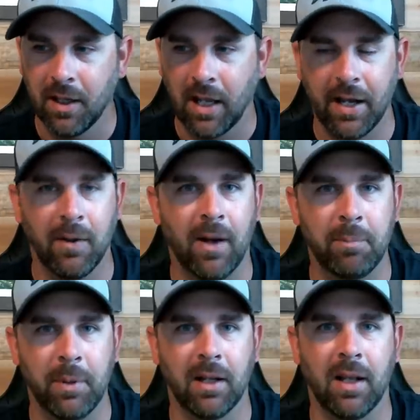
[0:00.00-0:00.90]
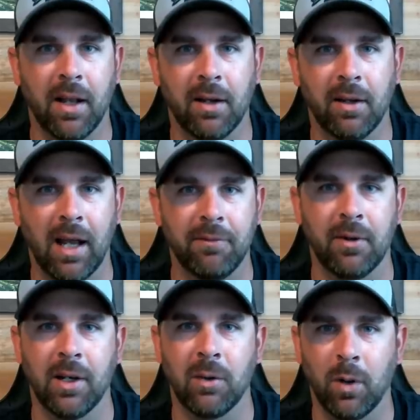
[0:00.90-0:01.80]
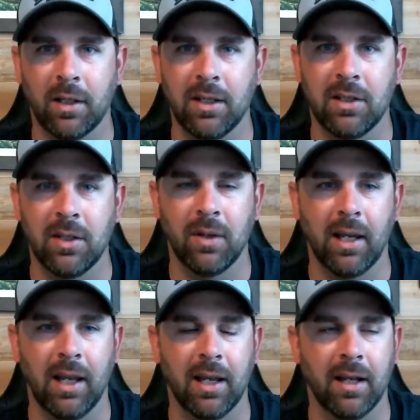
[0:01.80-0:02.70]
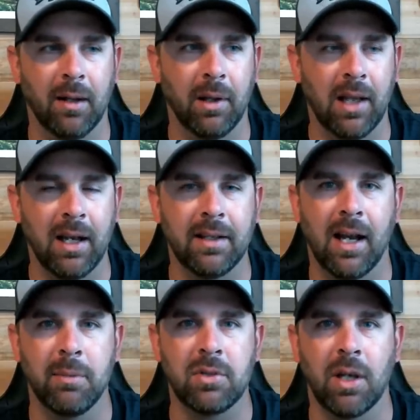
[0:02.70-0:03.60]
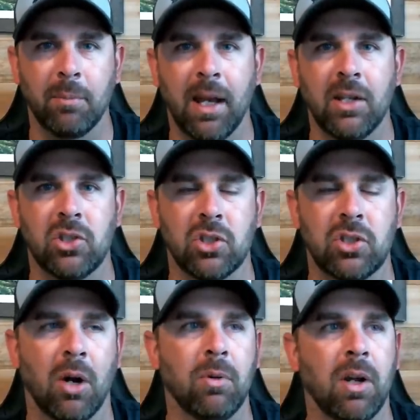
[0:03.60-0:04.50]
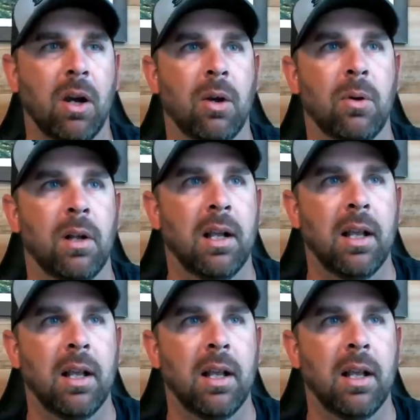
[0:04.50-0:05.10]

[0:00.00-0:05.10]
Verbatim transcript: I know I've put a lot of effort and work into it. And uh, a lot of times, some days just don't go